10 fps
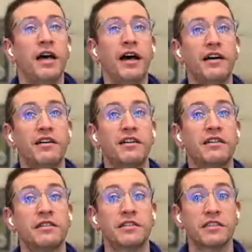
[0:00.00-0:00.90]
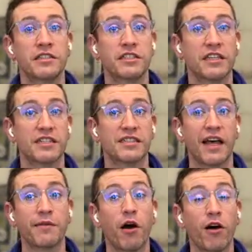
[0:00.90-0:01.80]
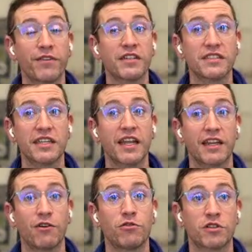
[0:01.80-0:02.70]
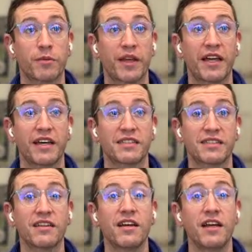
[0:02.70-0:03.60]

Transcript: oh goodness, I'm obviously getting older because